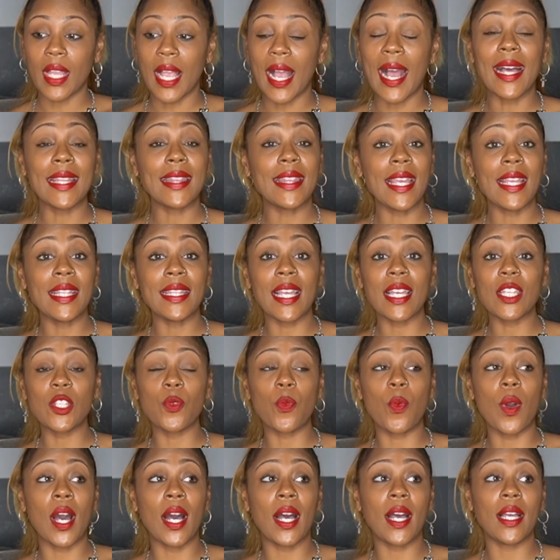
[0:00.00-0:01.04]
I think
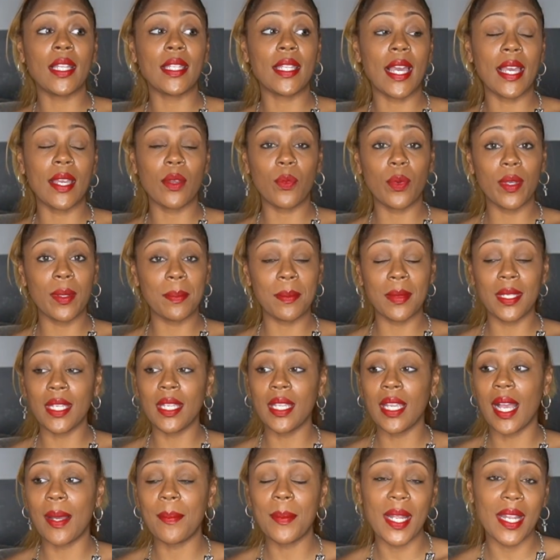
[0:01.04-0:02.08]
that's why, like with
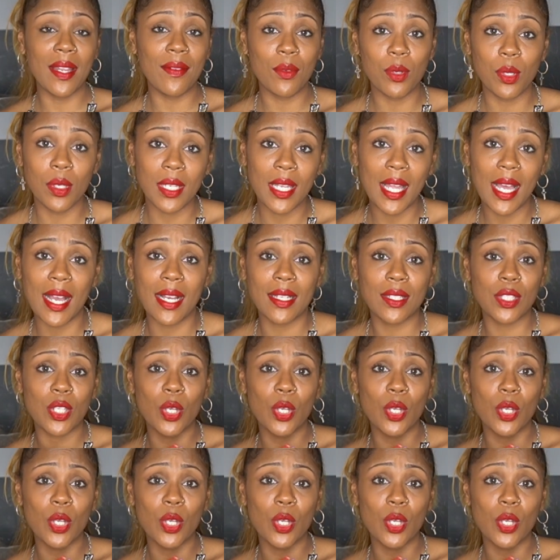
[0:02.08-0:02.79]
me, I'm not even gonna lie.